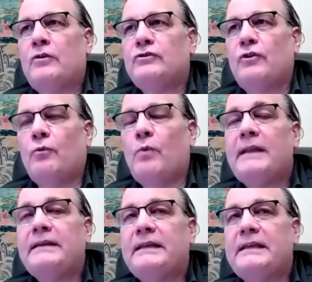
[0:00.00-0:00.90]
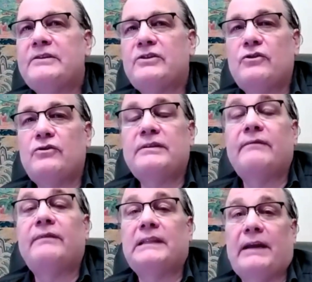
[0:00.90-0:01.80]
so one is the use
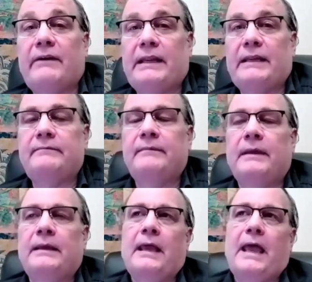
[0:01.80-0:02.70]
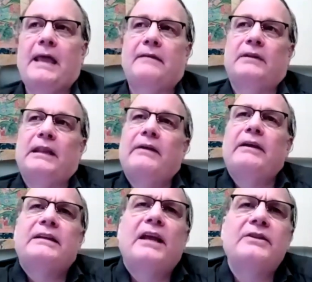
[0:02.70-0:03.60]
of valerian, and
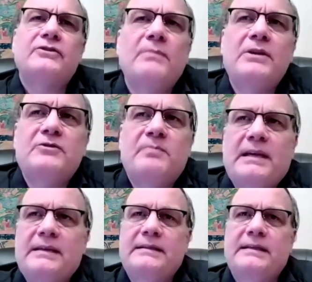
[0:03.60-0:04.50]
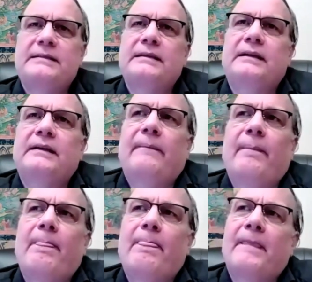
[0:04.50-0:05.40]
valerian not so much because it's um,
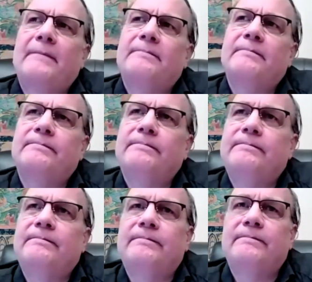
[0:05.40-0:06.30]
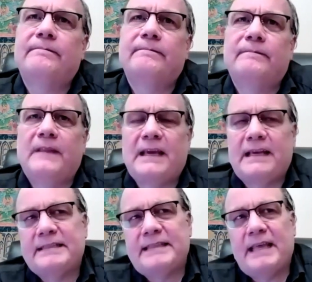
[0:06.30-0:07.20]
mm, like
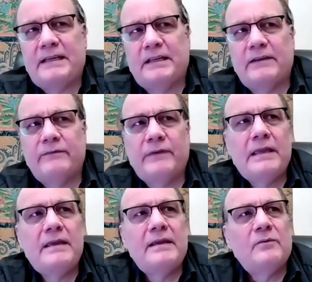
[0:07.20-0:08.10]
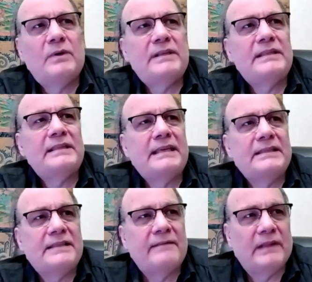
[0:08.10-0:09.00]
a sedative one of the
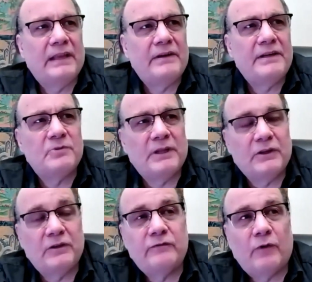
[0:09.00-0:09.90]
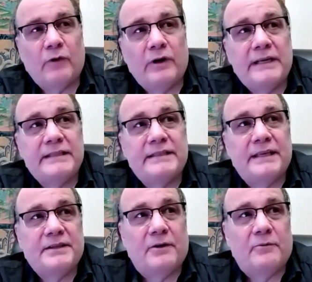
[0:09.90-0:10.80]
things that valerian's really good for is
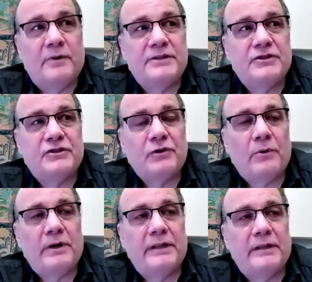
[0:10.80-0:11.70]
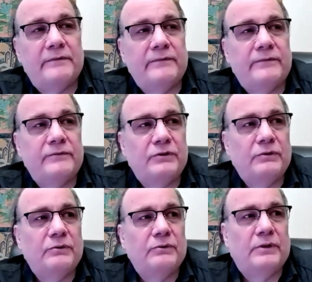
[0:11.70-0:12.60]
it's a restorative
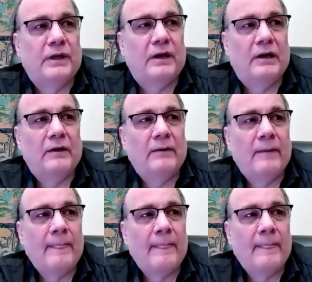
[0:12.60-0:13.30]
to the